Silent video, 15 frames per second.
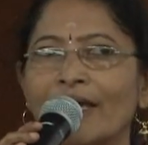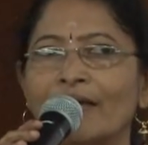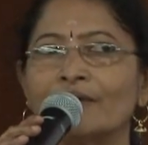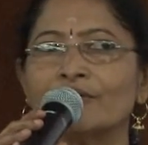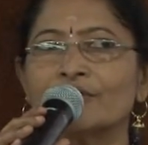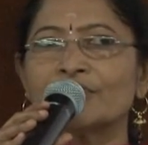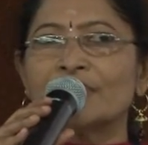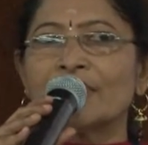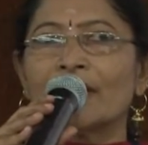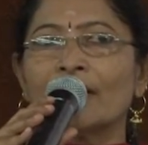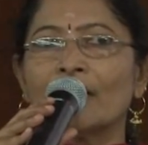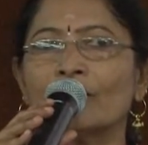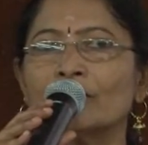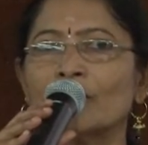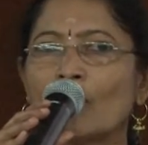energy
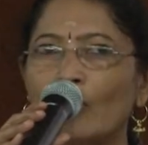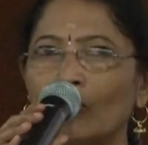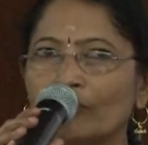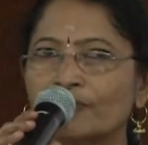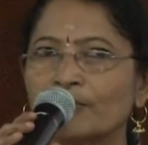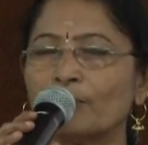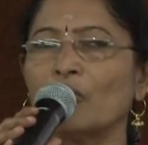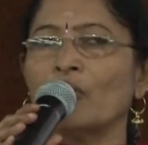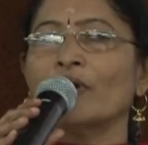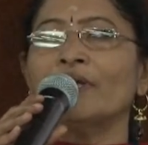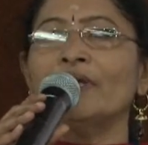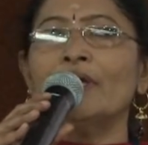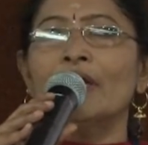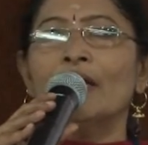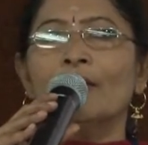around the whole of the
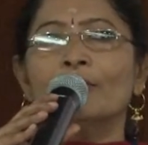body,